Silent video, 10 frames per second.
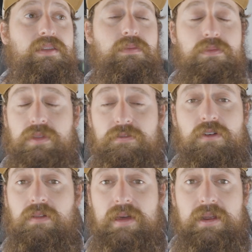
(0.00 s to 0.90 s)
The
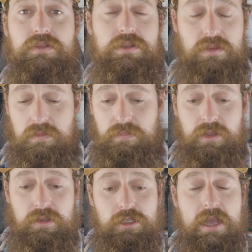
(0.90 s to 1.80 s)
front leg was
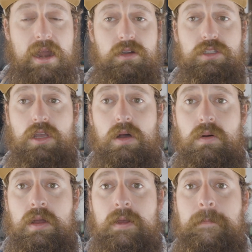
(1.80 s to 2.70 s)
completely shattered.
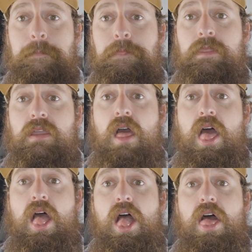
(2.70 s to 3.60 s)
So
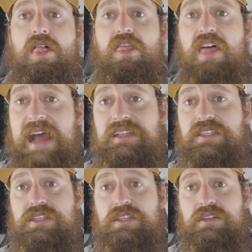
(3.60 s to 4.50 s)

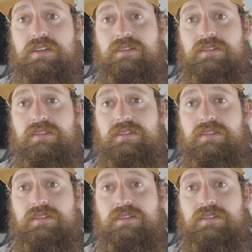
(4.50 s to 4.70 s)
that's